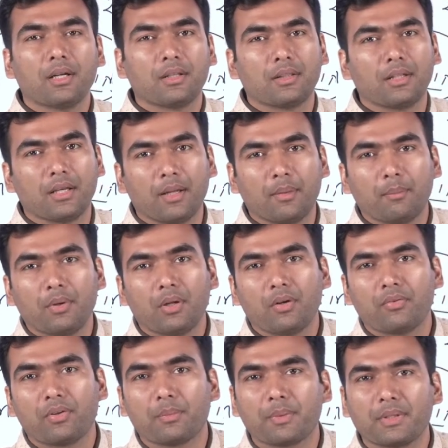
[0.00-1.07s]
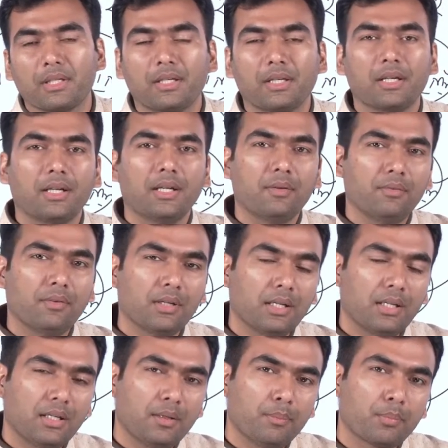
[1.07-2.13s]
the number of representative
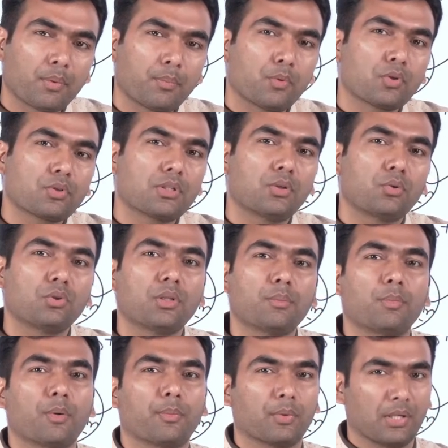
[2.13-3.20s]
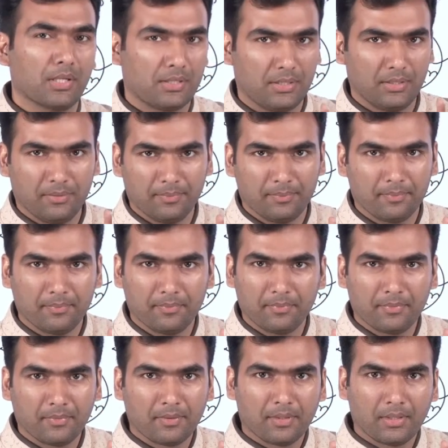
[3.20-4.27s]
in proportion to the population,
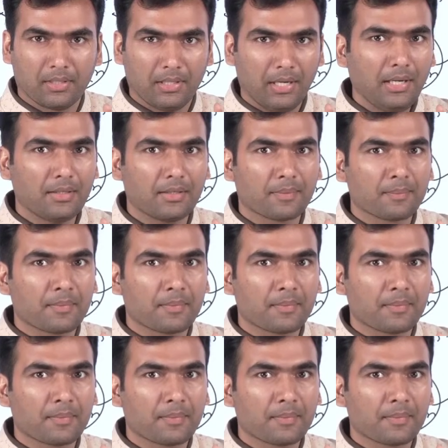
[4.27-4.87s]
right?